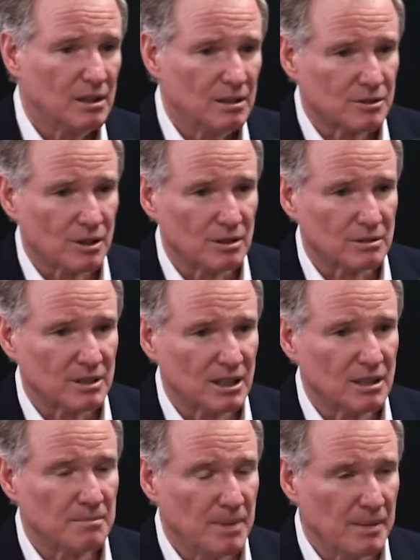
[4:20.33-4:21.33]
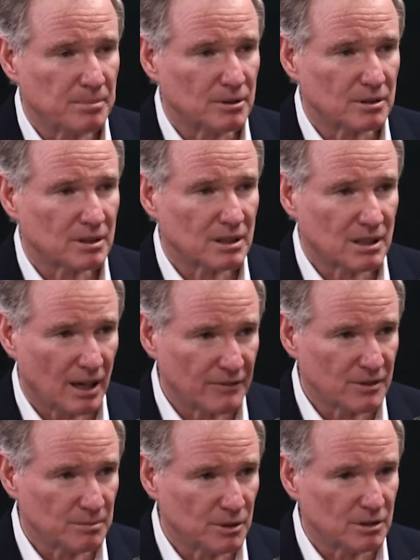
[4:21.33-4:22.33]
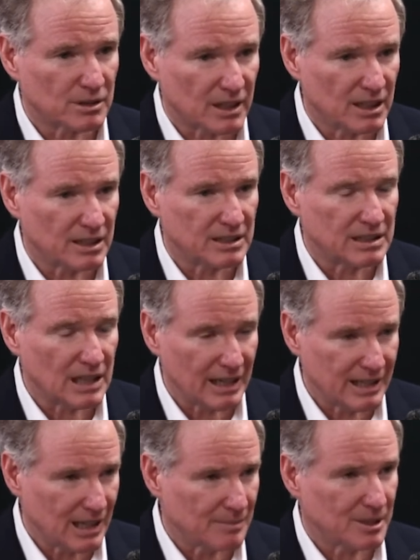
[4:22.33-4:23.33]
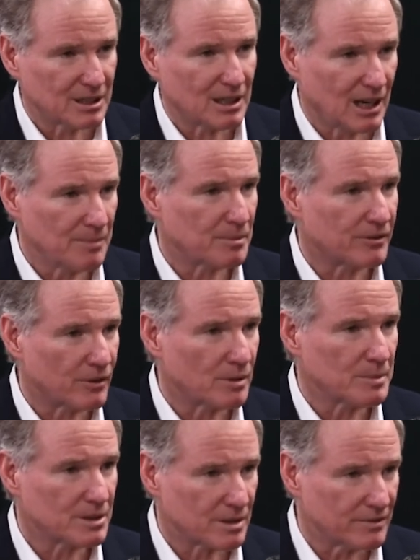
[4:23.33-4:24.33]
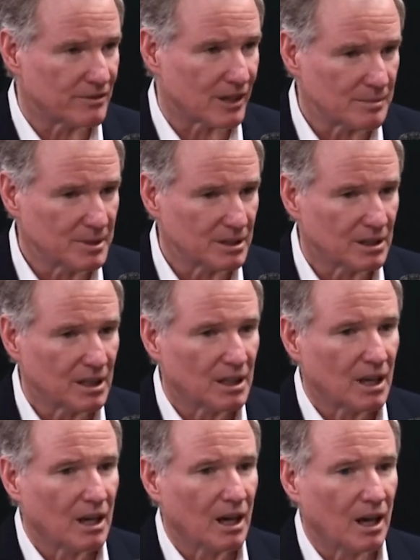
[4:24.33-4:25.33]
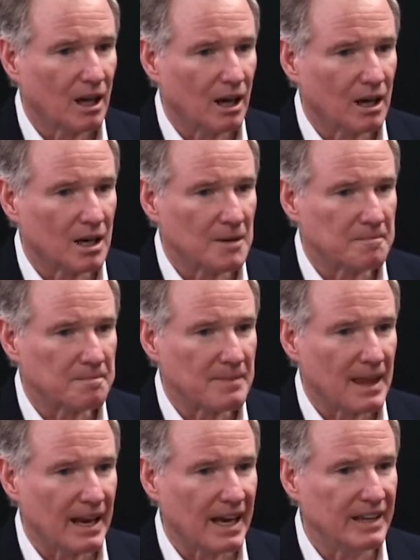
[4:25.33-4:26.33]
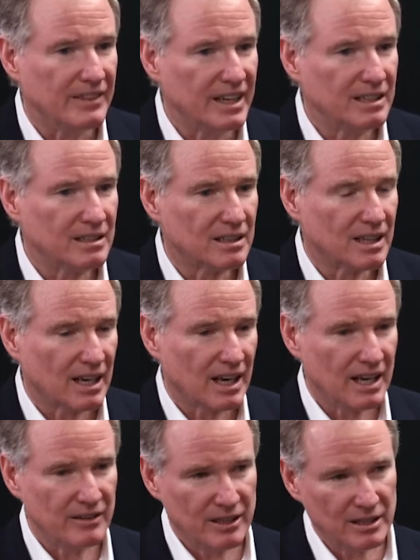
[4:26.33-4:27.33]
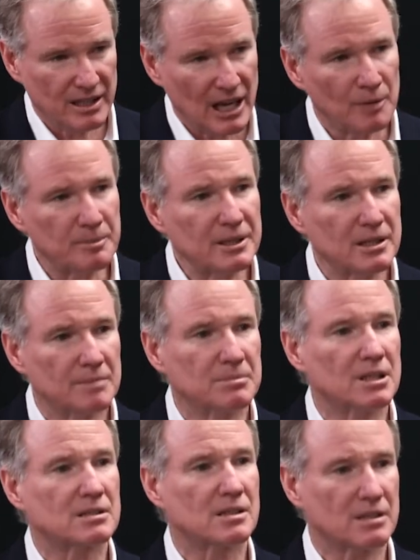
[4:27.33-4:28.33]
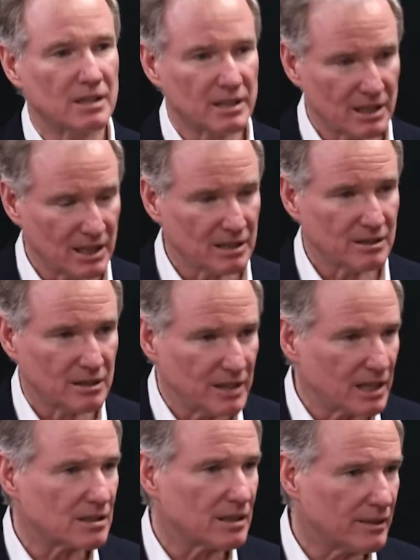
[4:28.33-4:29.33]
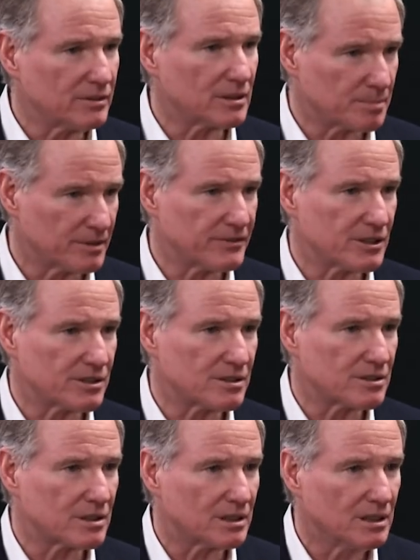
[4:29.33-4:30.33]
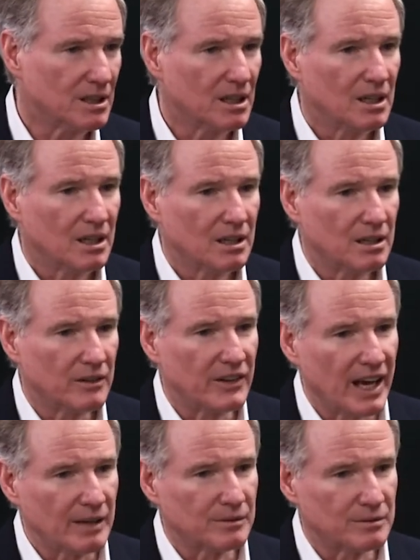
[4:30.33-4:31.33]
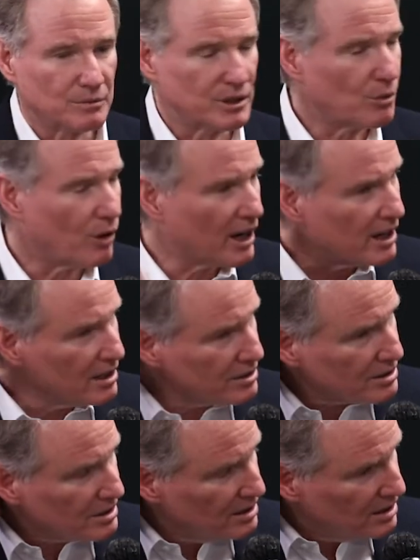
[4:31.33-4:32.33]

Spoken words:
So getting people comfortable in a dynamic, high performance environment, um, and then helping them get to the next level of proficiency. That requires